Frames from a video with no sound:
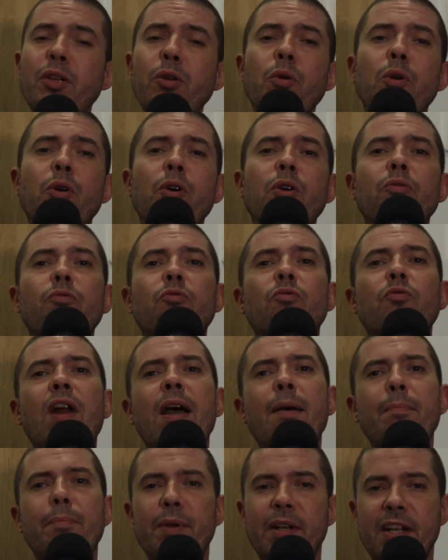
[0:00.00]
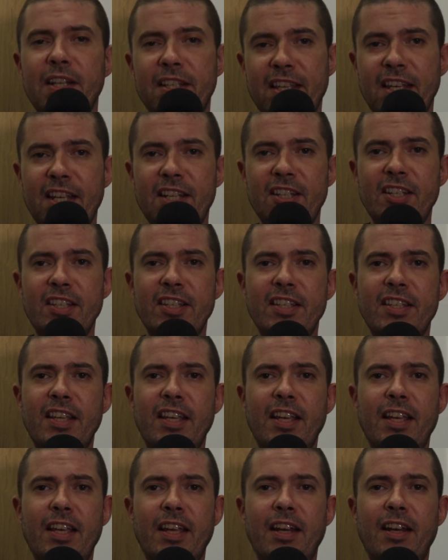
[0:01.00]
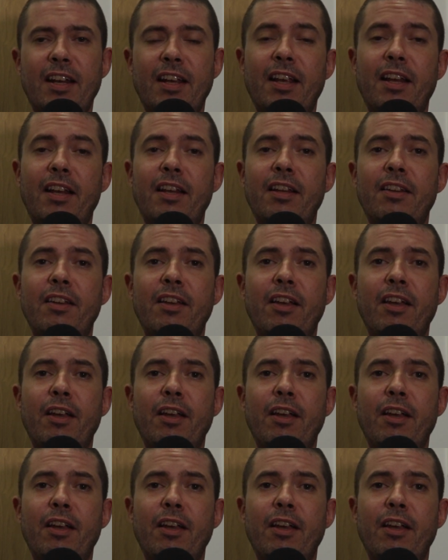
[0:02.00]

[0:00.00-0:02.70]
We've got rampant attention seeking, and